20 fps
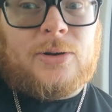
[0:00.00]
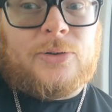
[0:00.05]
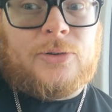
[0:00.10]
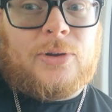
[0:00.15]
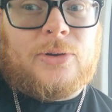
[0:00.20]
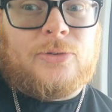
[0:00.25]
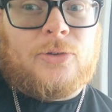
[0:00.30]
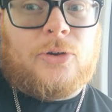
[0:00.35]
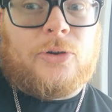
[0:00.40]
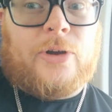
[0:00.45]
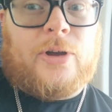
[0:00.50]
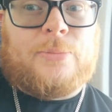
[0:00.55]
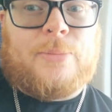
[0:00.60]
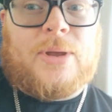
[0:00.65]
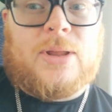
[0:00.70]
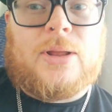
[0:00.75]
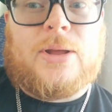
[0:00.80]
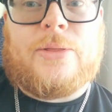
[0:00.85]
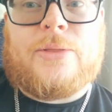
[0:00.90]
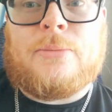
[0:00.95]
a lot, so it's not going to
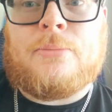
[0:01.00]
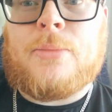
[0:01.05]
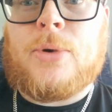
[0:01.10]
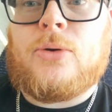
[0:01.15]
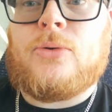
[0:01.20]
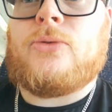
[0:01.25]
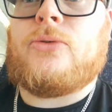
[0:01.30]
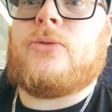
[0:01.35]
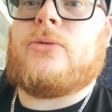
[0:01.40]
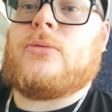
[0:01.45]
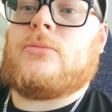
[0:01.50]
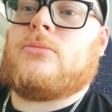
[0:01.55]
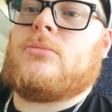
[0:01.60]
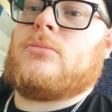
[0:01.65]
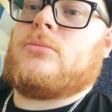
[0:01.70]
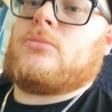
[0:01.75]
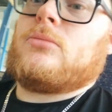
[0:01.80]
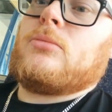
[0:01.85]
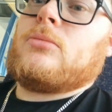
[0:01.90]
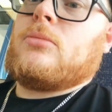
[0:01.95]
be like the most,
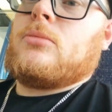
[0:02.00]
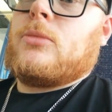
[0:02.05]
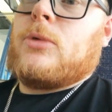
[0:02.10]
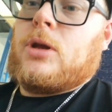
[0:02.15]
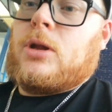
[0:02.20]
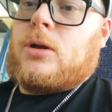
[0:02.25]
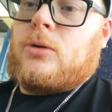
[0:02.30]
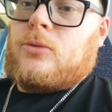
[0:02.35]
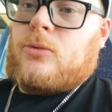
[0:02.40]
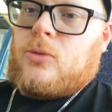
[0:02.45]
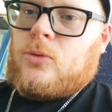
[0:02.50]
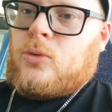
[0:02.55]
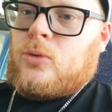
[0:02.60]
you know,